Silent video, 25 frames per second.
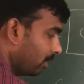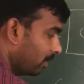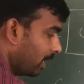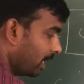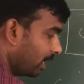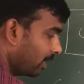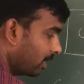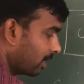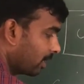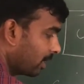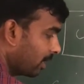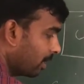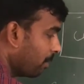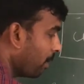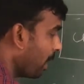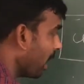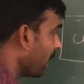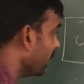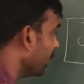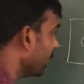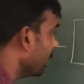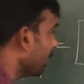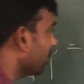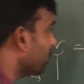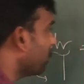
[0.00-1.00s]
that
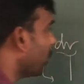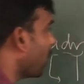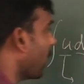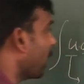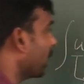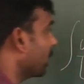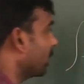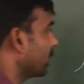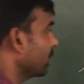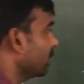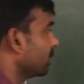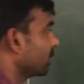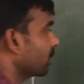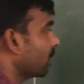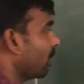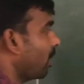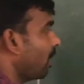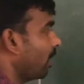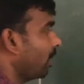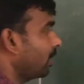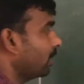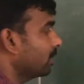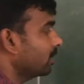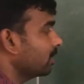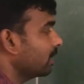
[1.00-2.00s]
remaining part is
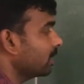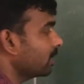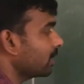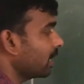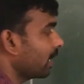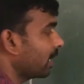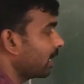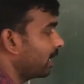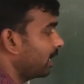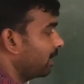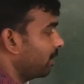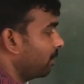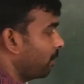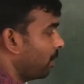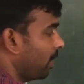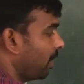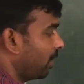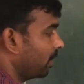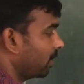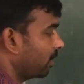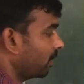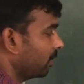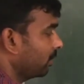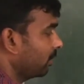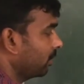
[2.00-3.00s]
called the second
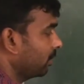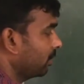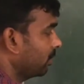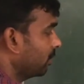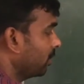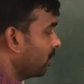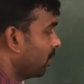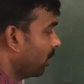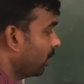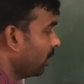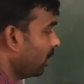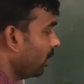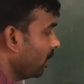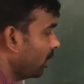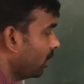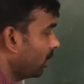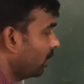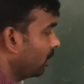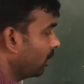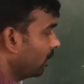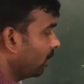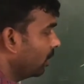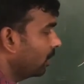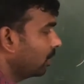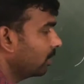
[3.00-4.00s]
part. Okay,
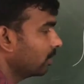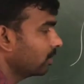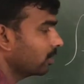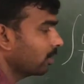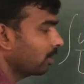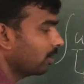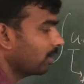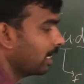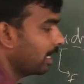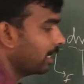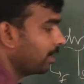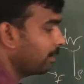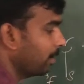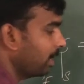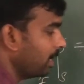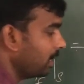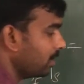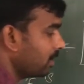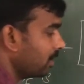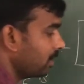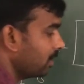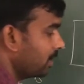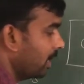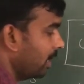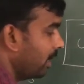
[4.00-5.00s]
so that
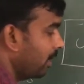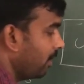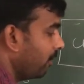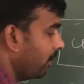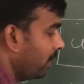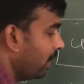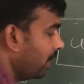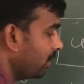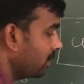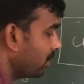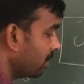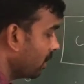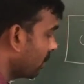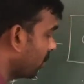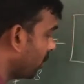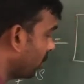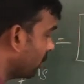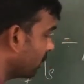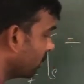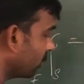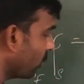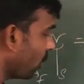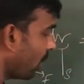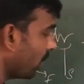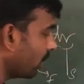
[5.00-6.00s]
means dv is
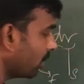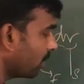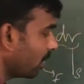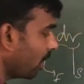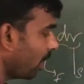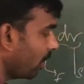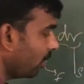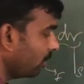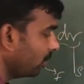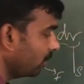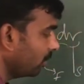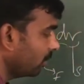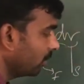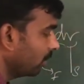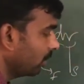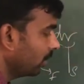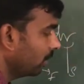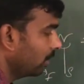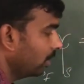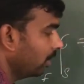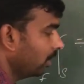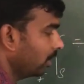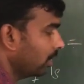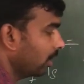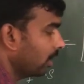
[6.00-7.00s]
equal to what now?
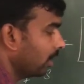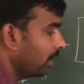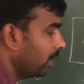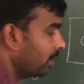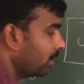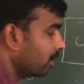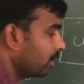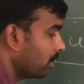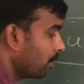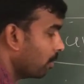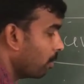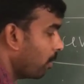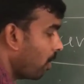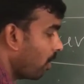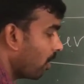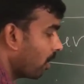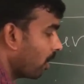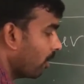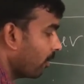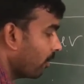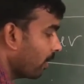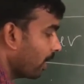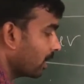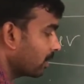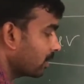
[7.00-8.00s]
E to the power
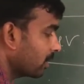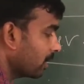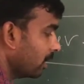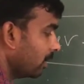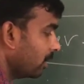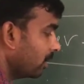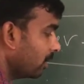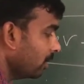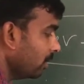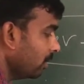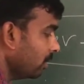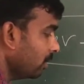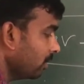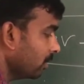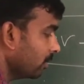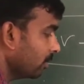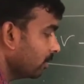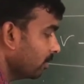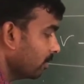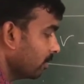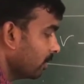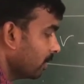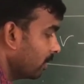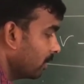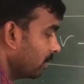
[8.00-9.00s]
of x into
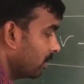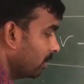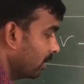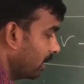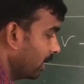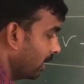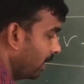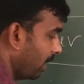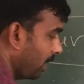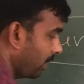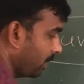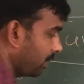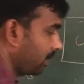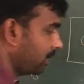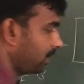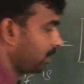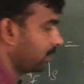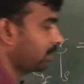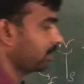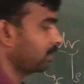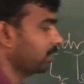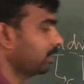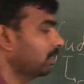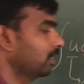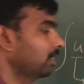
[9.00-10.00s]
dx.
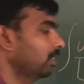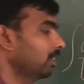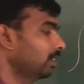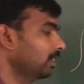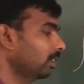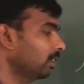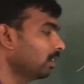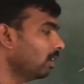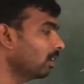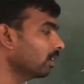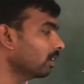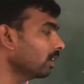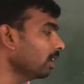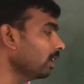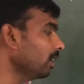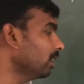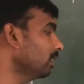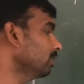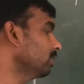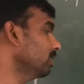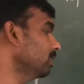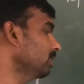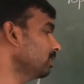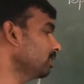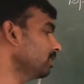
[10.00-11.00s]
Okay,
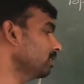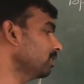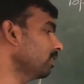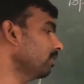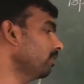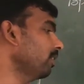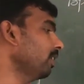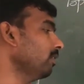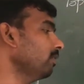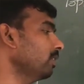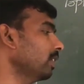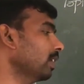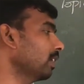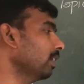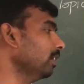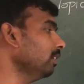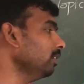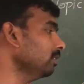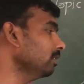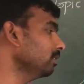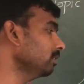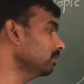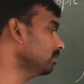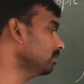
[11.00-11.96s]
this is the way we can.